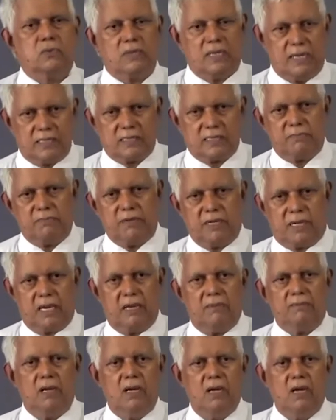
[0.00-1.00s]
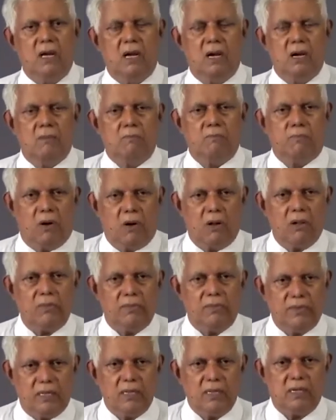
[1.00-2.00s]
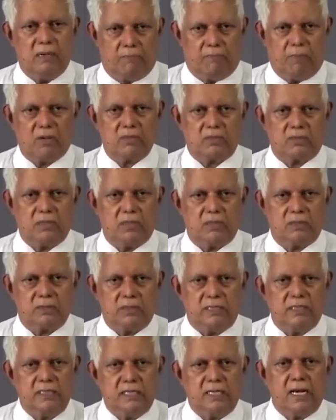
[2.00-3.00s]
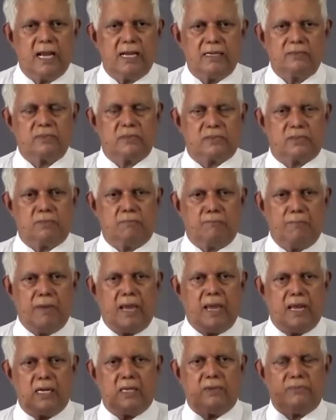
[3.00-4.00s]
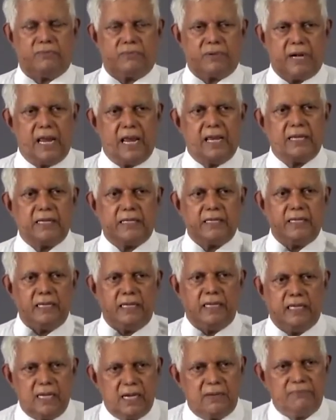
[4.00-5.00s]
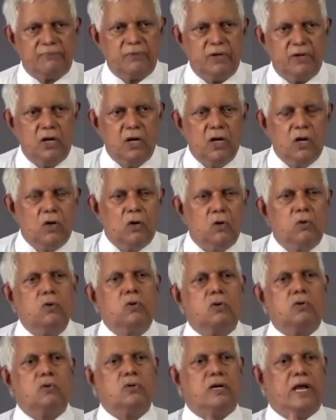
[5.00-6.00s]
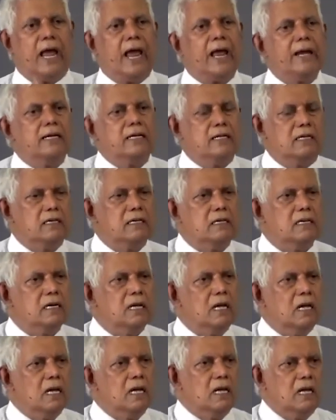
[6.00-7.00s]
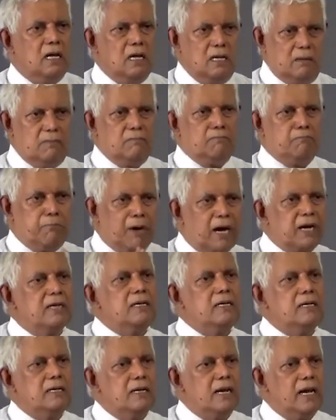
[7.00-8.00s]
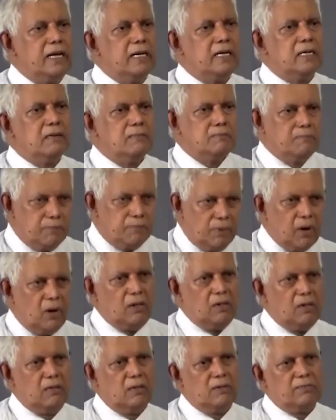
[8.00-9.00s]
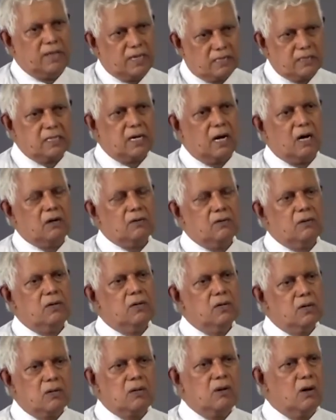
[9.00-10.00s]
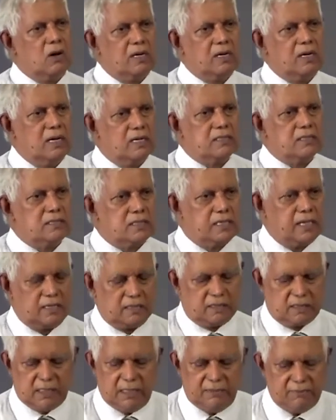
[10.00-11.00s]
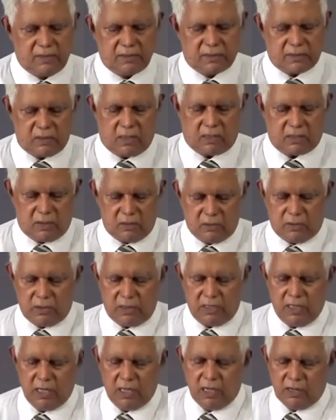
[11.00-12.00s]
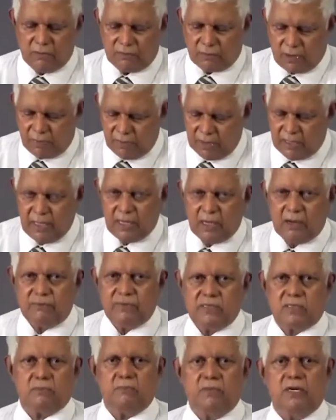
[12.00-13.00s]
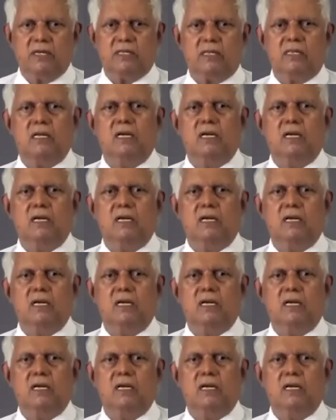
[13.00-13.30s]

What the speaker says: later became Paul the Apostle. So Ananias was a man of ranking enough who could handle a bundle like Paul. That's how God does things. He was not alone. From the day of his birth,